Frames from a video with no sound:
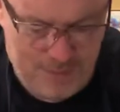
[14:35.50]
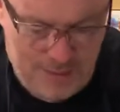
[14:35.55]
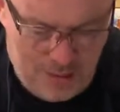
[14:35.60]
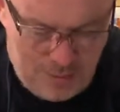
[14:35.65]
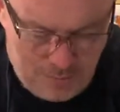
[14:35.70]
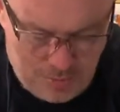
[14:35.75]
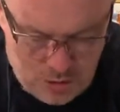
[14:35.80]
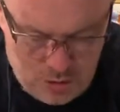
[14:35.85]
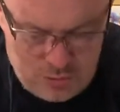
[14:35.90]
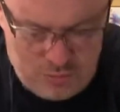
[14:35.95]

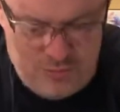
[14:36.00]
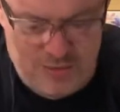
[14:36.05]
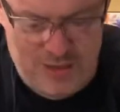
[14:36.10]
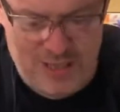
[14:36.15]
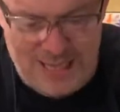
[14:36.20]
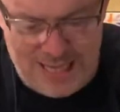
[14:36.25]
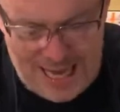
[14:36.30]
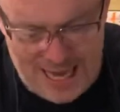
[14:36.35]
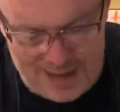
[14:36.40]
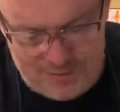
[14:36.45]
But you
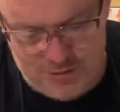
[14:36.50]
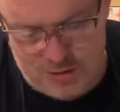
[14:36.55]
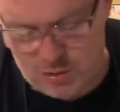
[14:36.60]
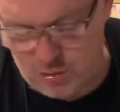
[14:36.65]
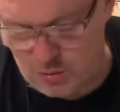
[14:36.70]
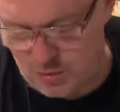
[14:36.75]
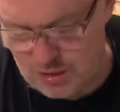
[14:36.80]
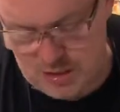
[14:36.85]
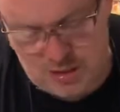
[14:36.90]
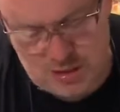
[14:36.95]
really have to do
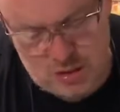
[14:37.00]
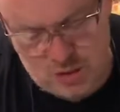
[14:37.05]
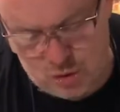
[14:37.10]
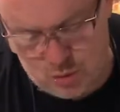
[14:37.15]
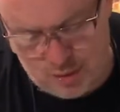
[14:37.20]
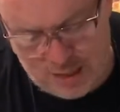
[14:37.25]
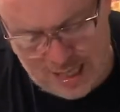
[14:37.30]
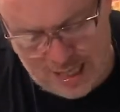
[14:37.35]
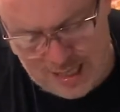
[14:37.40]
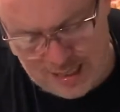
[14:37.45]
this. You
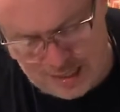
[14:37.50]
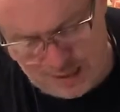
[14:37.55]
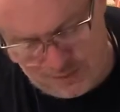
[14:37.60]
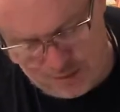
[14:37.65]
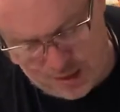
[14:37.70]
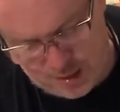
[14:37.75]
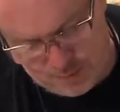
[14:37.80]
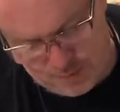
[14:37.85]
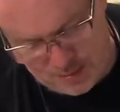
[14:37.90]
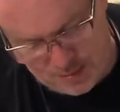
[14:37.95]
can't give
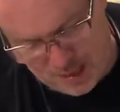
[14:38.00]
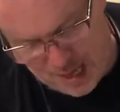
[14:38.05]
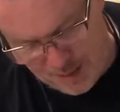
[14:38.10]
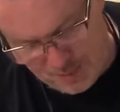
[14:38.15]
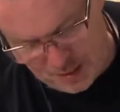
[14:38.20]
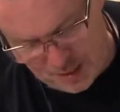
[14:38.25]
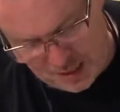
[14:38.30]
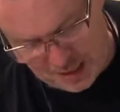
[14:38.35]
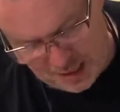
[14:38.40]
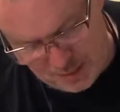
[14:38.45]
up. I'm
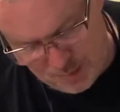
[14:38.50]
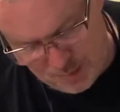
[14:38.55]
going to keep